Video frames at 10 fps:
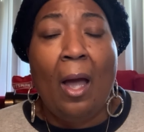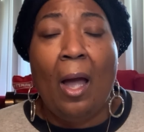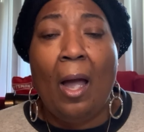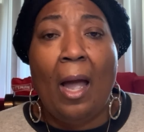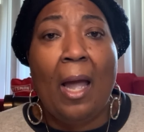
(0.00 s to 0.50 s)

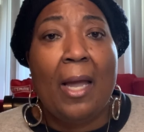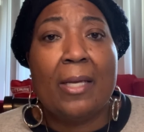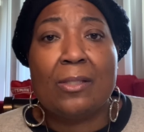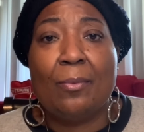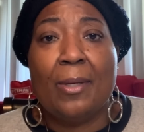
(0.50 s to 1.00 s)
I
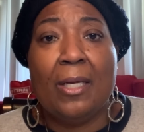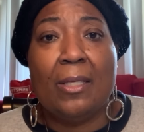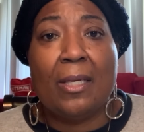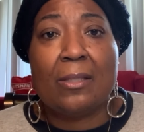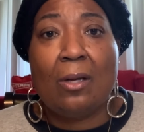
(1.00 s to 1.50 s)
had so many
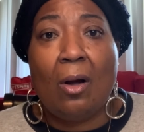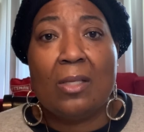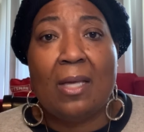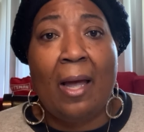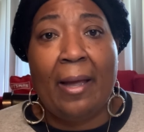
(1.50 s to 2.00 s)
index
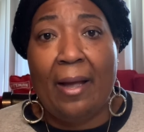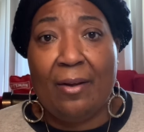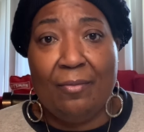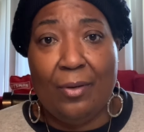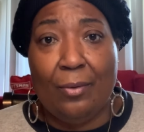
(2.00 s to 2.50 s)
cards, I got
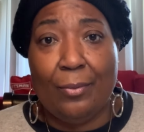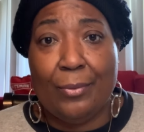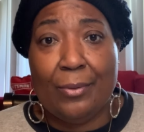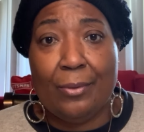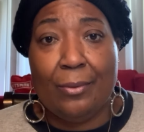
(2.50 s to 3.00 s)

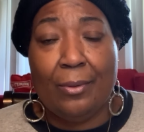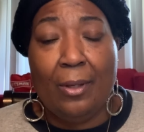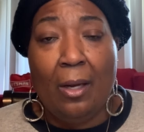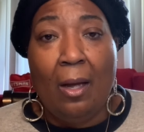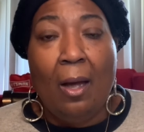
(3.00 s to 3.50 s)
confused.
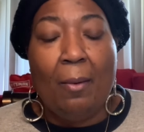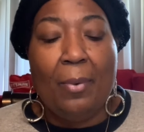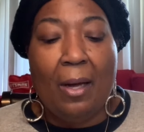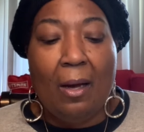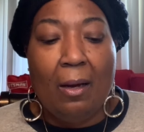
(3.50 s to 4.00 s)

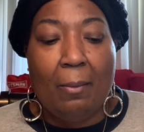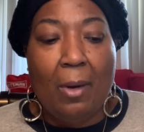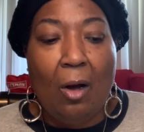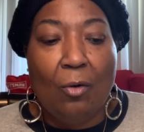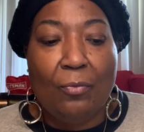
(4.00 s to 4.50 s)
But
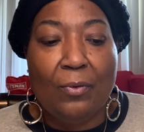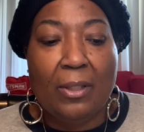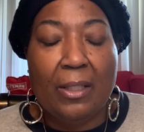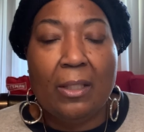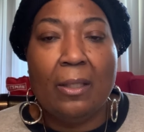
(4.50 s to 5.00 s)

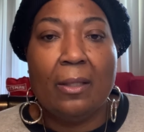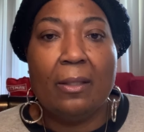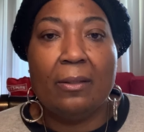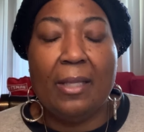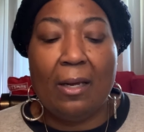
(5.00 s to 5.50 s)
hopefully
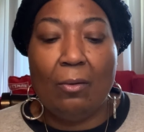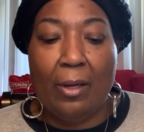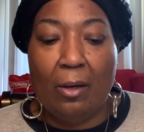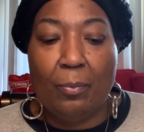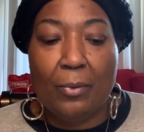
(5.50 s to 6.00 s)
that'll
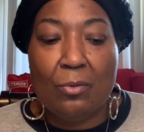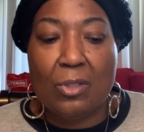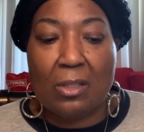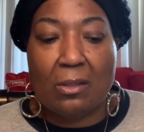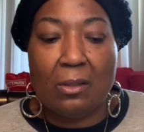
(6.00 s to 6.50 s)
help you
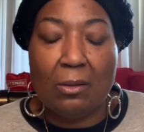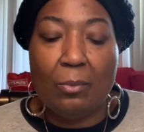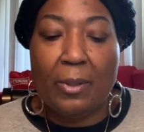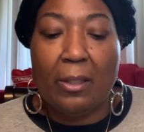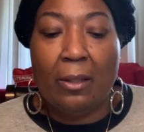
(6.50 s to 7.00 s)
just a little
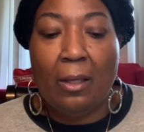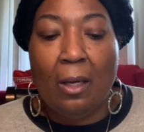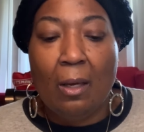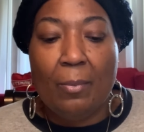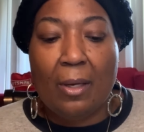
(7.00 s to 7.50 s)
bit,
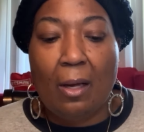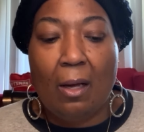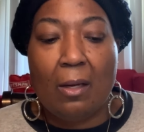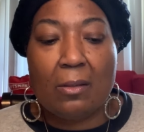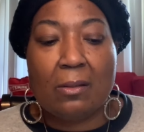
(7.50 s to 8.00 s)

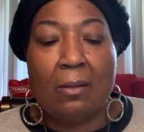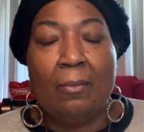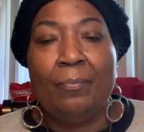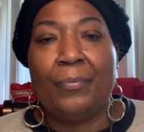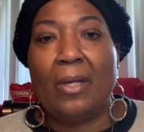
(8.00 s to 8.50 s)
because
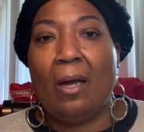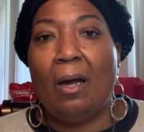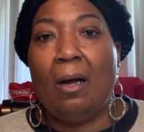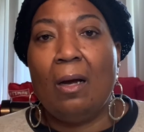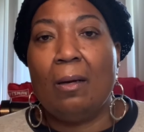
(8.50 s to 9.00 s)

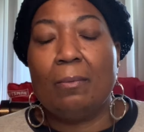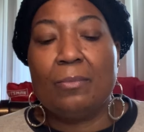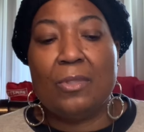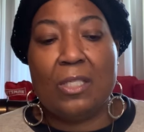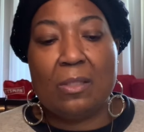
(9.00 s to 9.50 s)

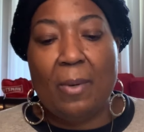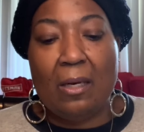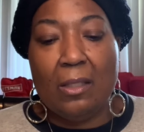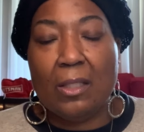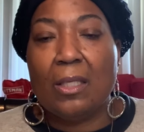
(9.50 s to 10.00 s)
just by
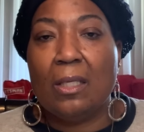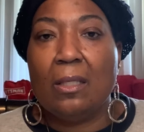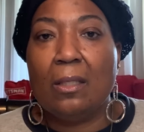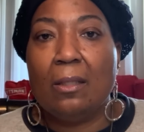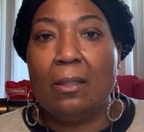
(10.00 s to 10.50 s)

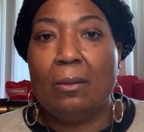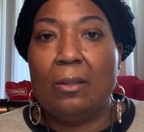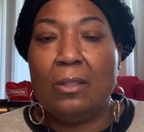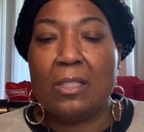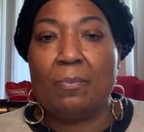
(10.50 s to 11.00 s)

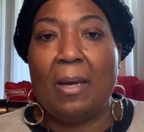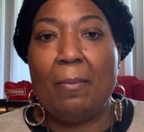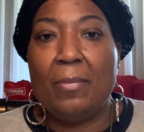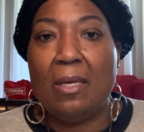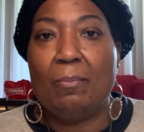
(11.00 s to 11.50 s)

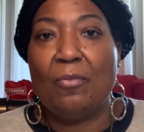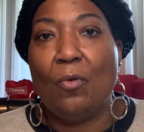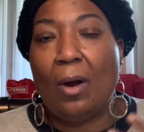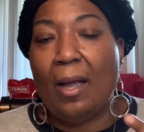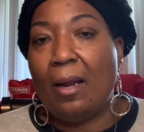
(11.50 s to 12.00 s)
me,
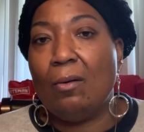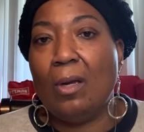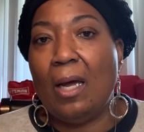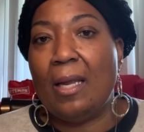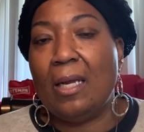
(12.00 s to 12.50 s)
before I got
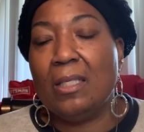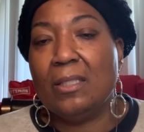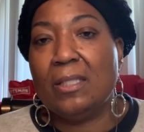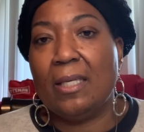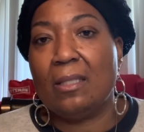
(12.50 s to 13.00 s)
online, I
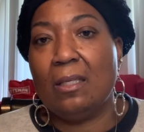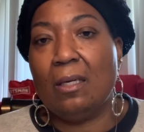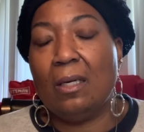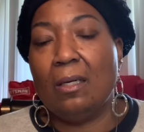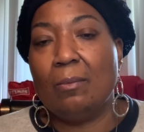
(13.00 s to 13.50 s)
looked at
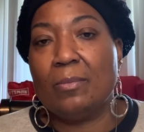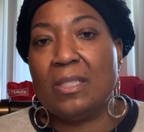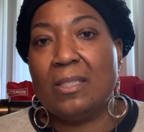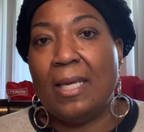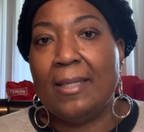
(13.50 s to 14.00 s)
the
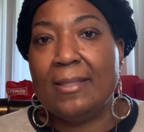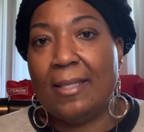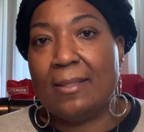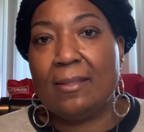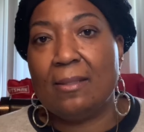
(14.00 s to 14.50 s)
state
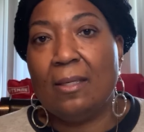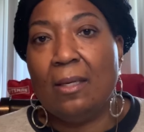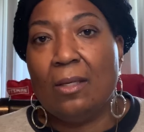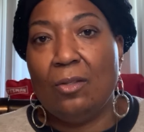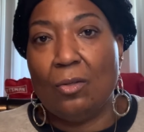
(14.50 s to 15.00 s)
tests,
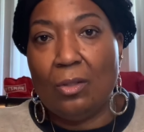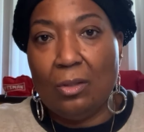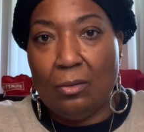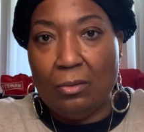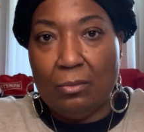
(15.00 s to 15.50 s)
the
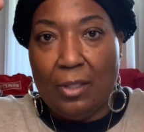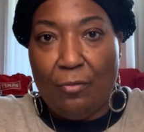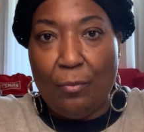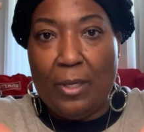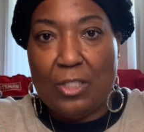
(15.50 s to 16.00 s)
little
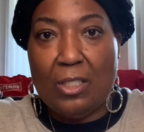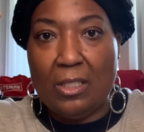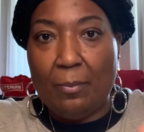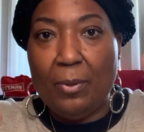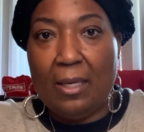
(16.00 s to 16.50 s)
information that they
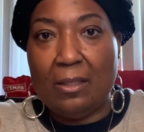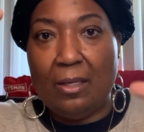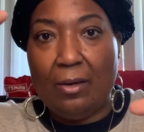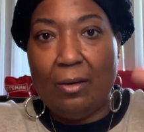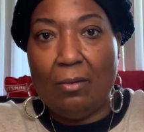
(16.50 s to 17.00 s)
put out
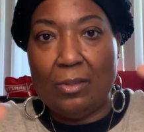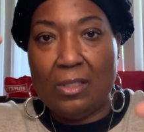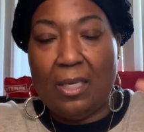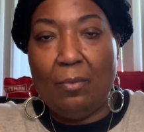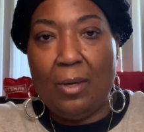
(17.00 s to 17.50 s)
there on the
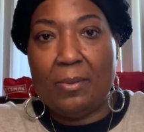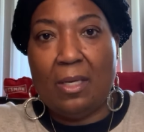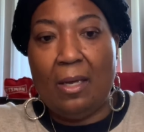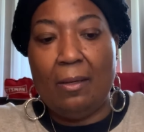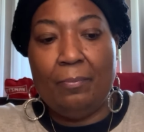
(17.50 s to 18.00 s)
state
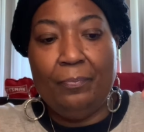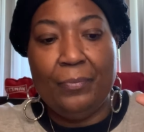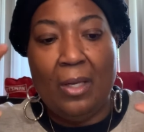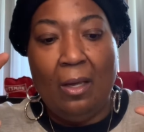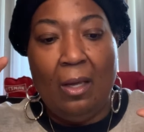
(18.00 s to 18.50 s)
website,
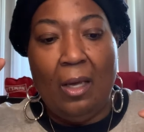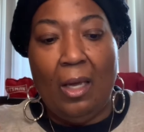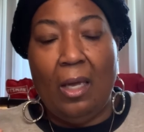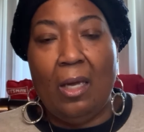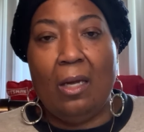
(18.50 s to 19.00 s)

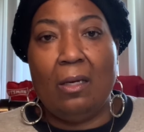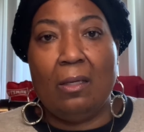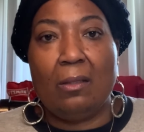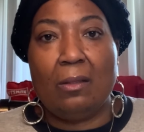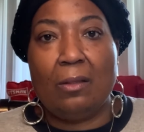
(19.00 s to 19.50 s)
and
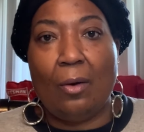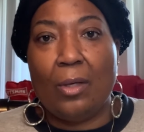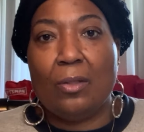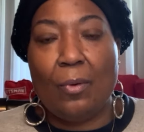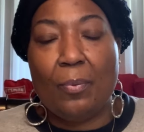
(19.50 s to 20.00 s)

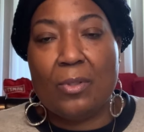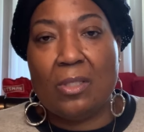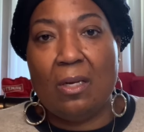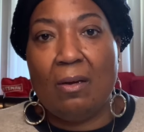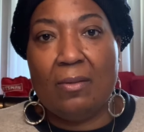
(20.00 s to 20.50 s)

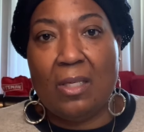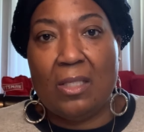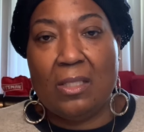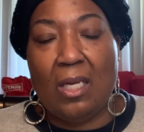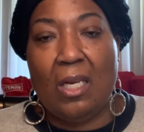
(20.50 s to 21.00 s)
33% of it, they
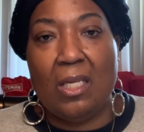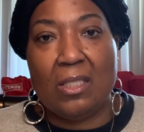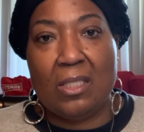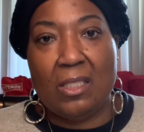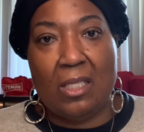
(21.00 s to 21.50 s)
said, is
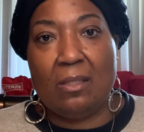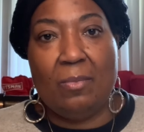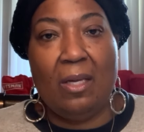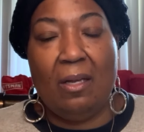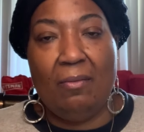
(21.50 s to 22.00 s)

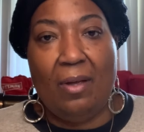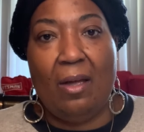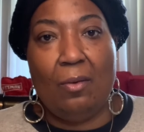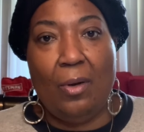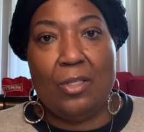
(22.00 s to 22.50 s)
assessment and
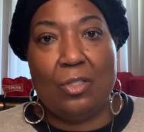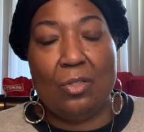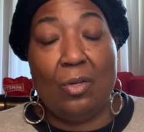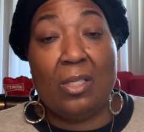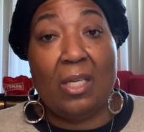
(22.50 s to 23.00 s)
evaluation.
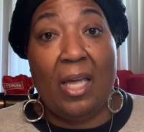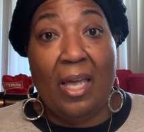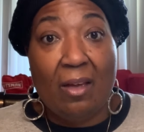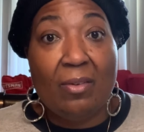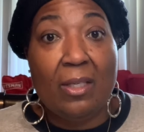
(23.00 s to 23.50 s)
So that's a
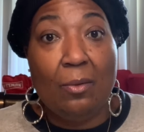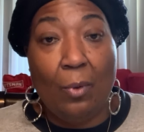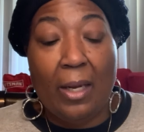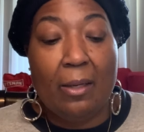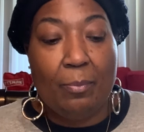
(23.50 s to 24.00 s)
heavily
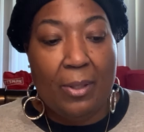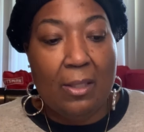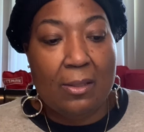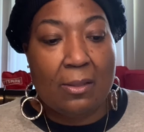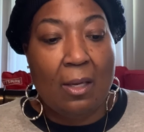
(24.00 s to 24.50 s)
weighted
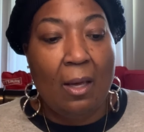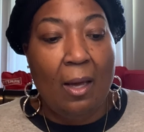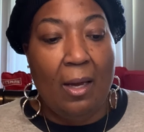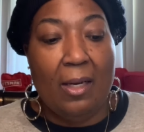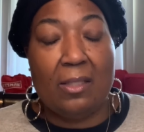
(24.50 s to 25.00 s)
piece,
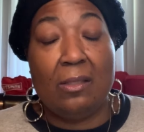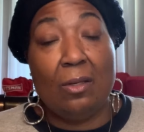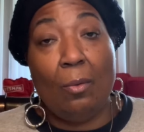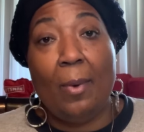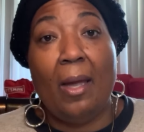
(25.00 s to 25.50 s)
and that's
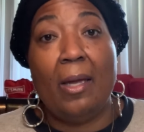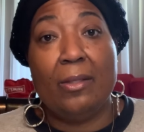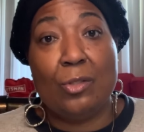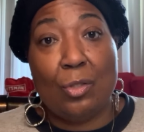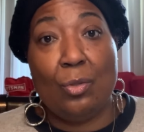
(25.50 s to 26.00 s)
domain
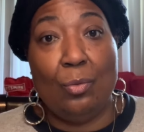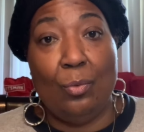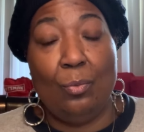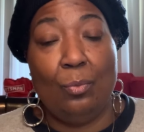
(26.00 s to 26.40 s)
2.